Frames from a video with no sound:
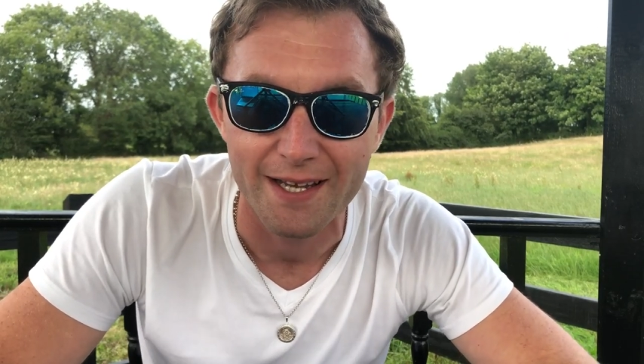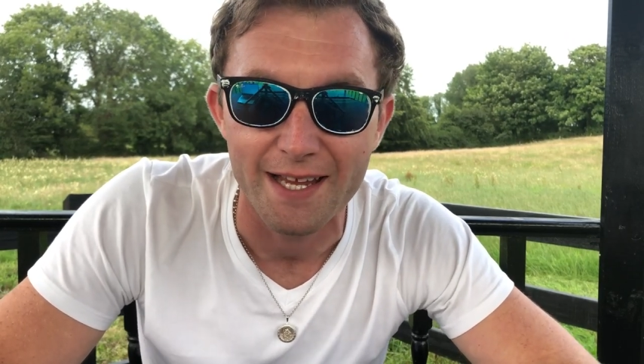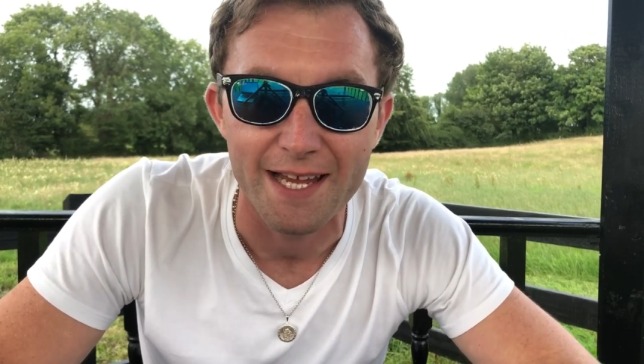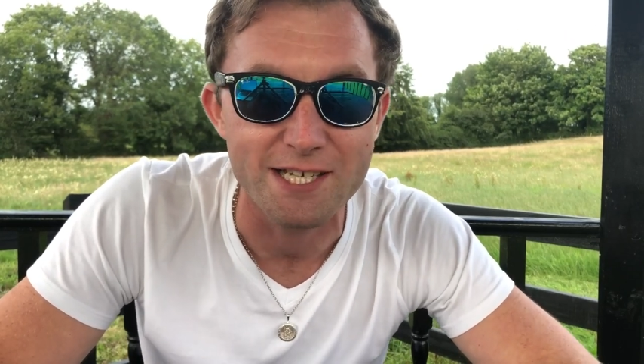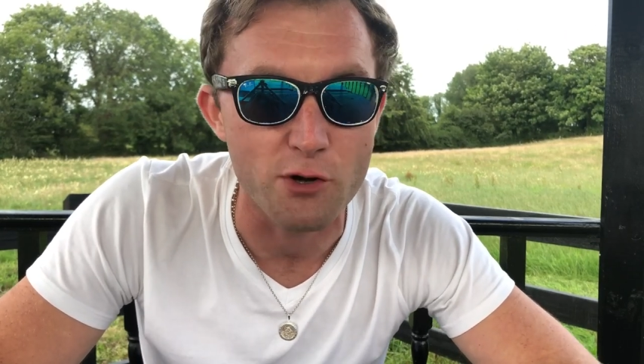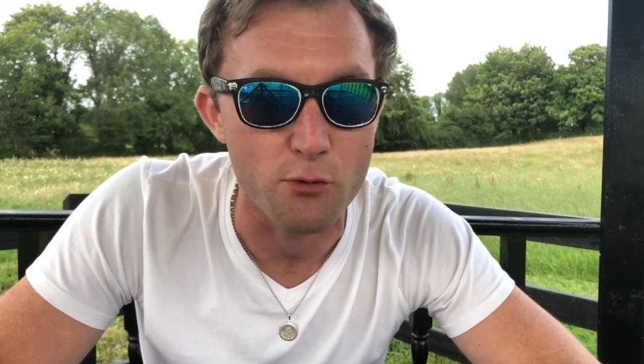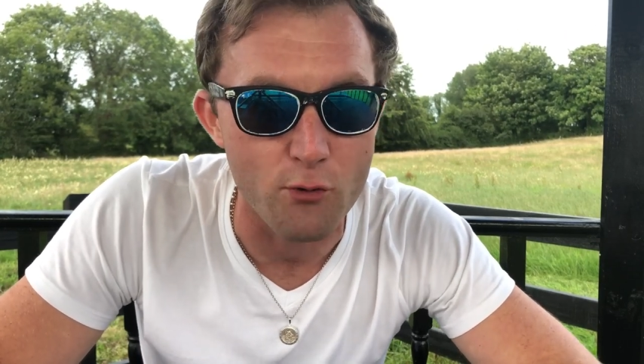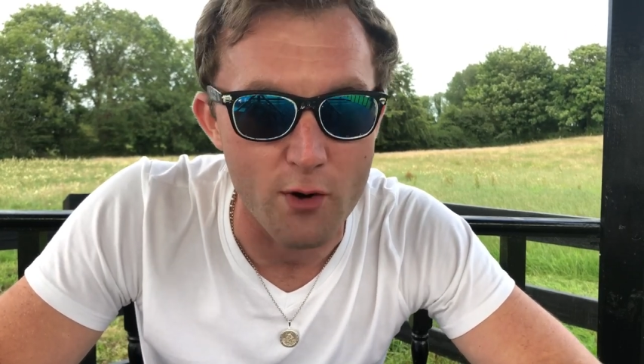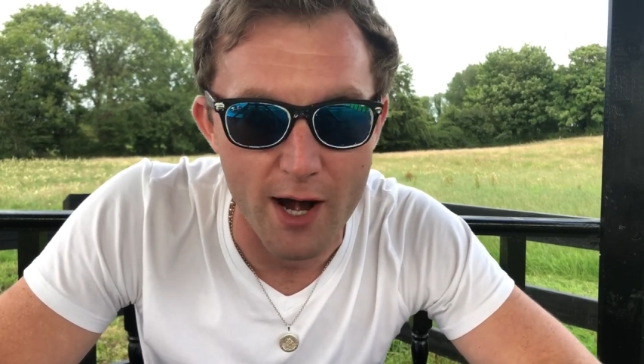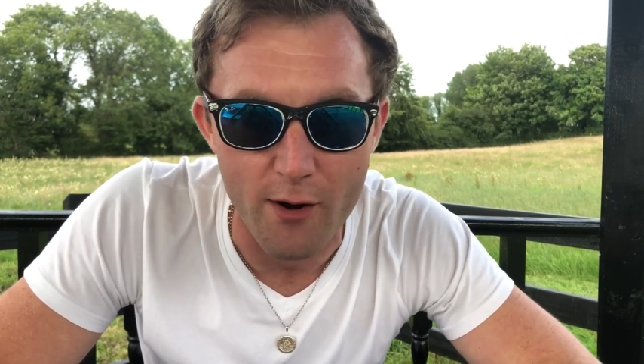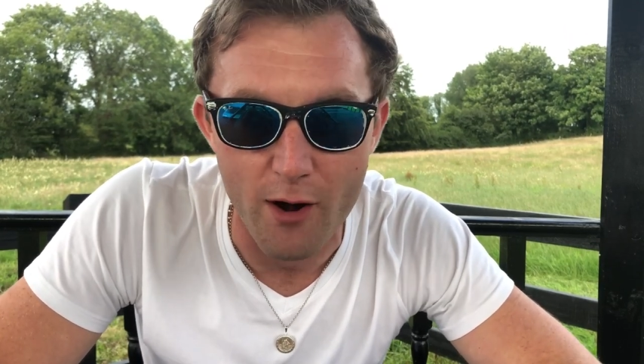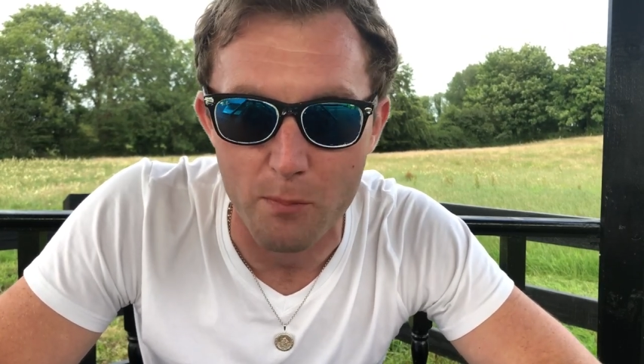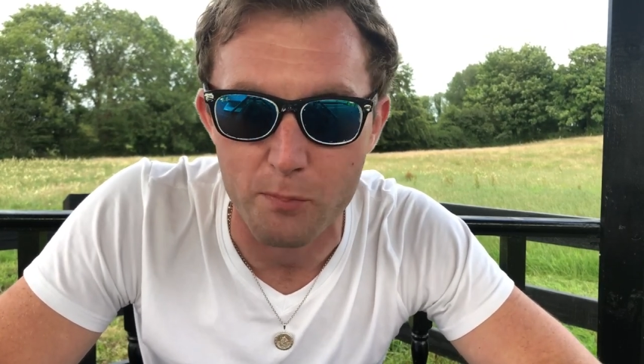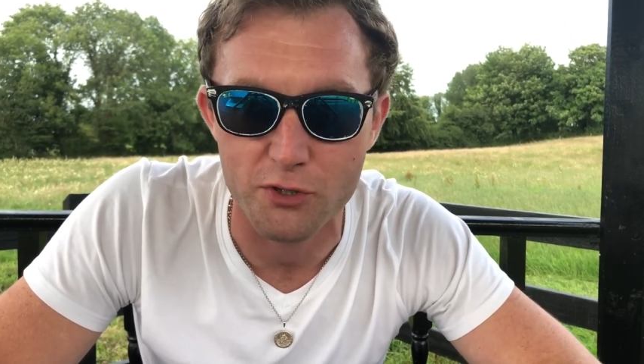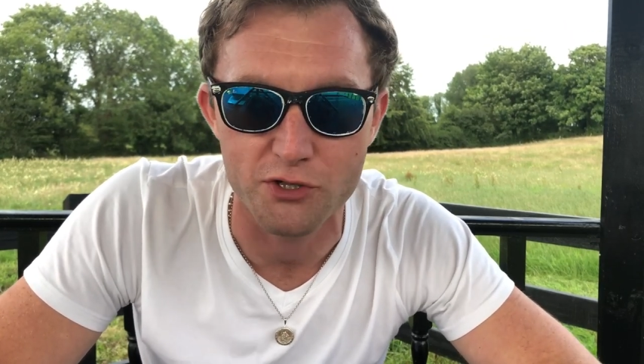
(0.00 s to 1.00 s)
is a rare
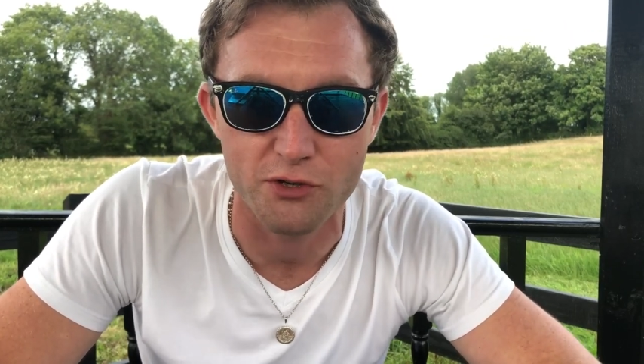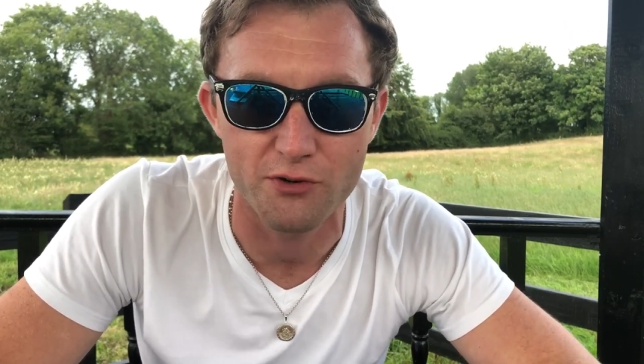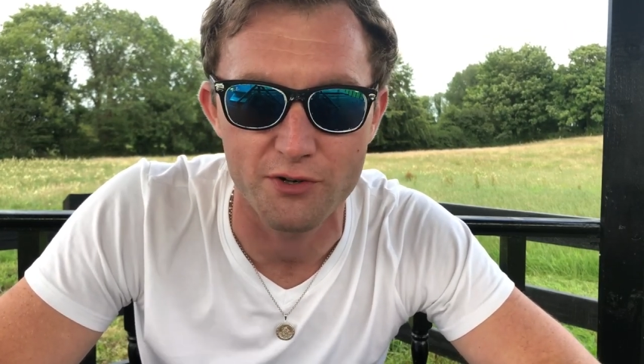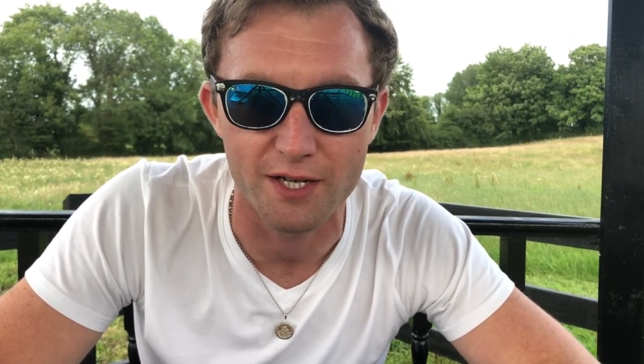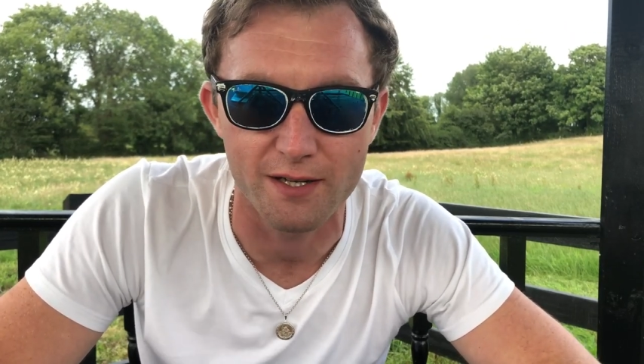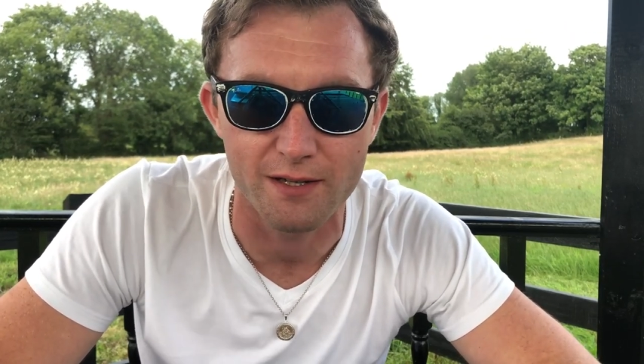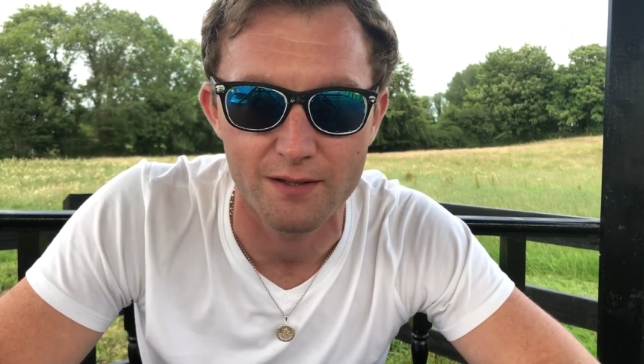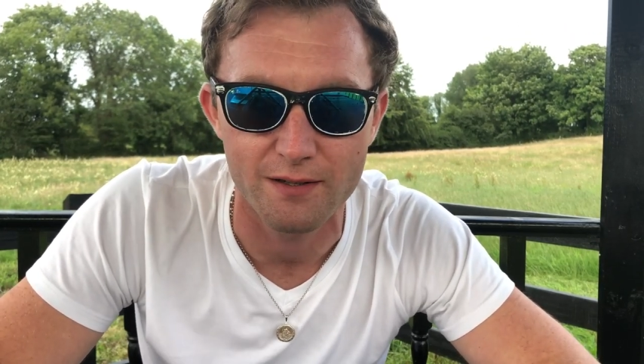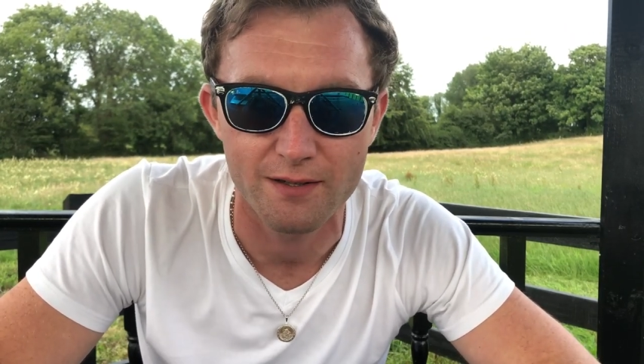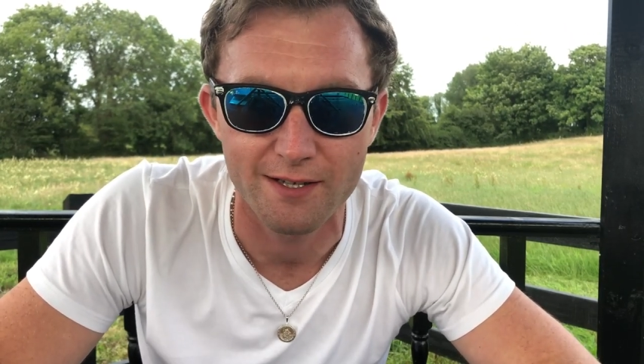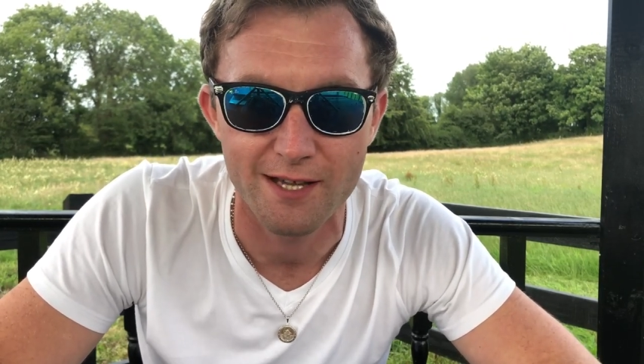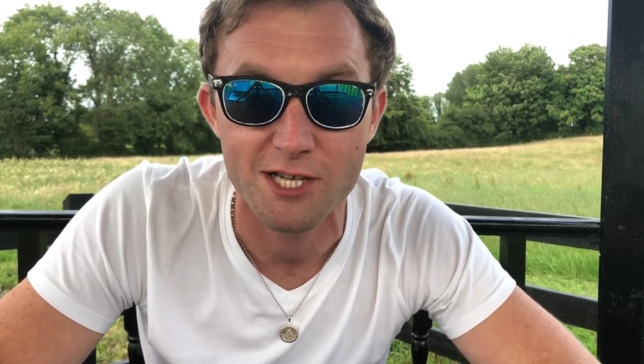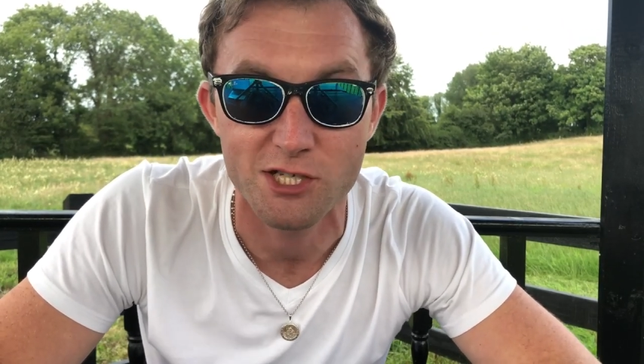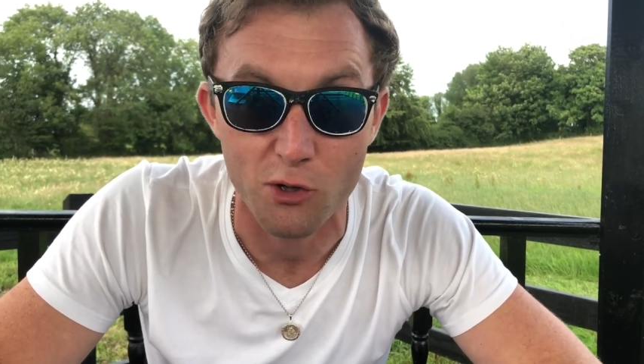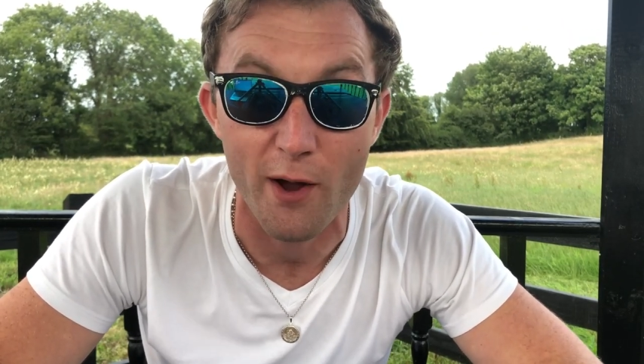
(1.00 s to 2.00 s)
opportunity,
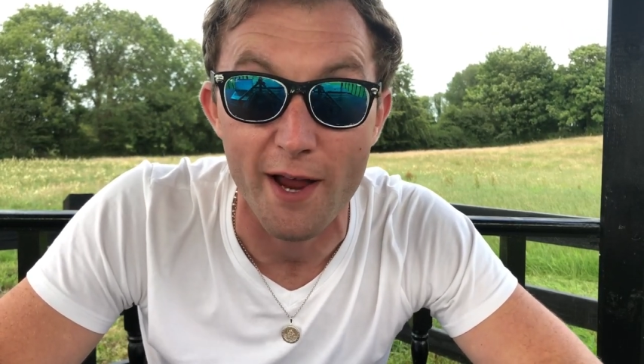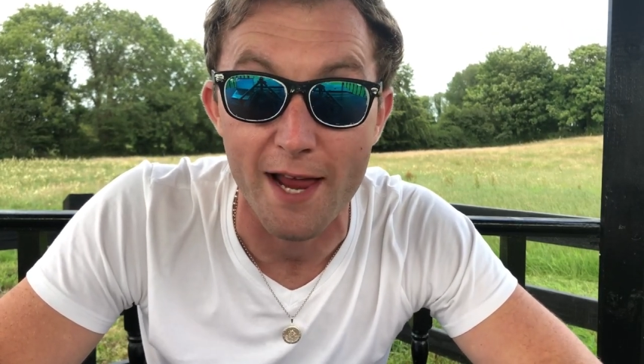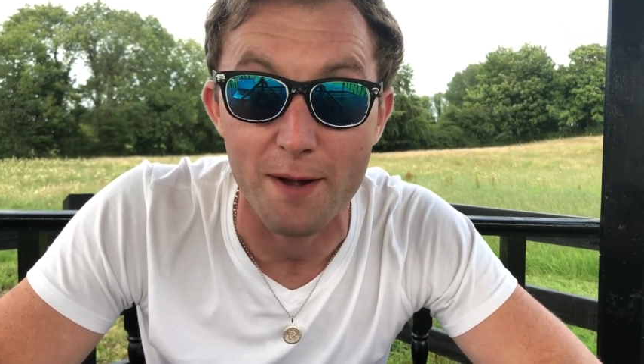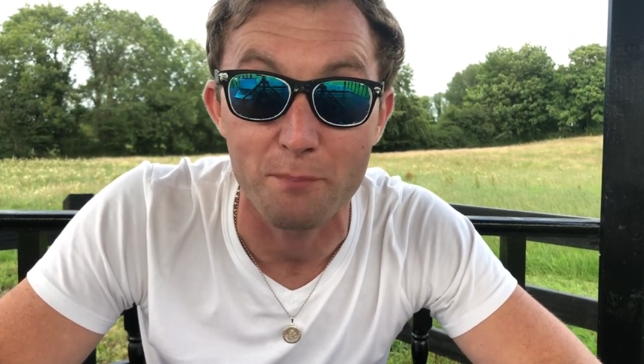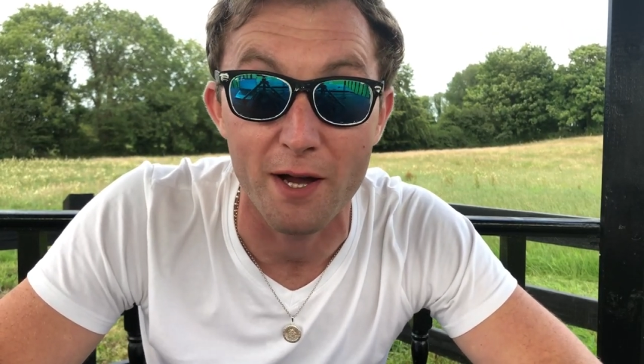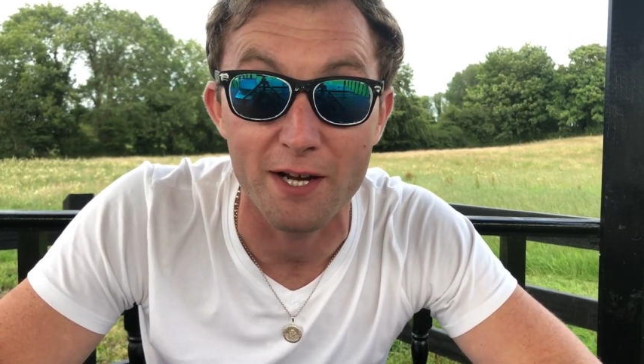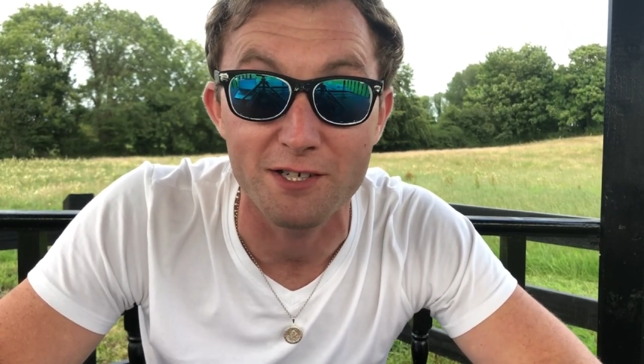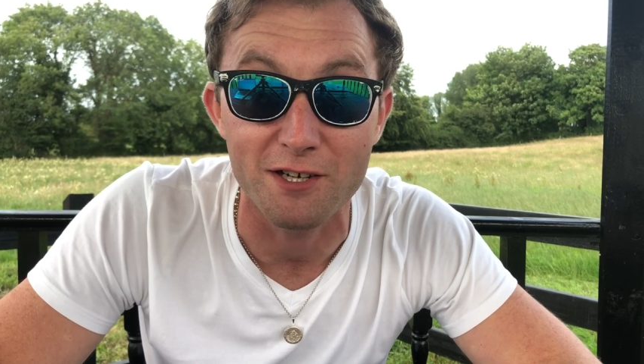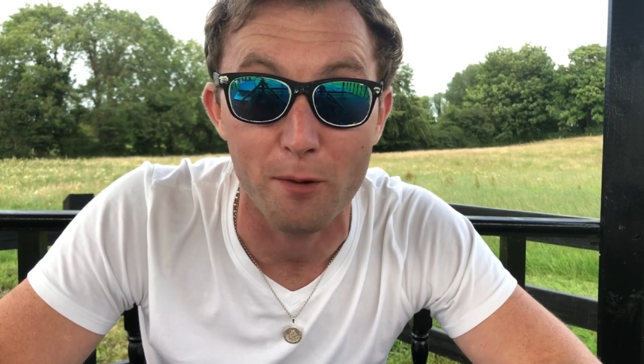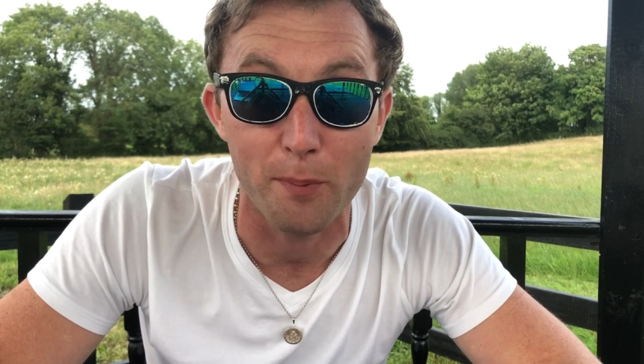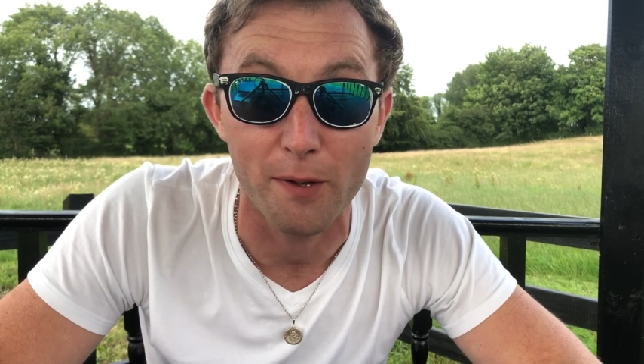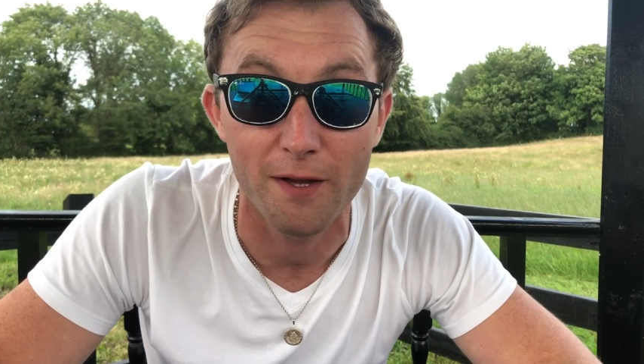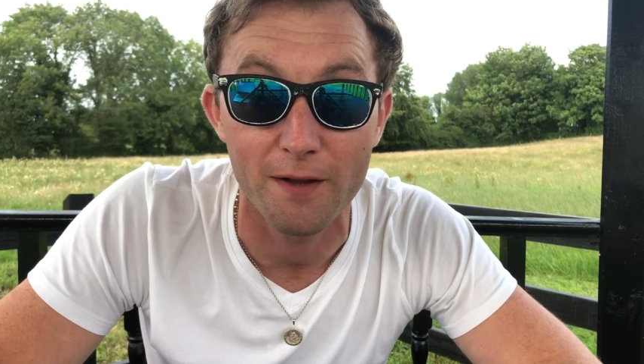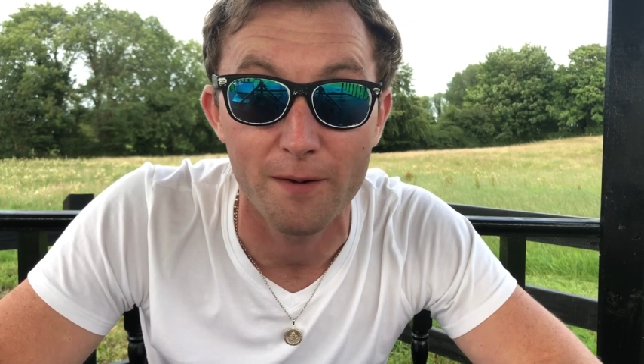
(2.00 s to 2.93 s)
so I get mic'd up.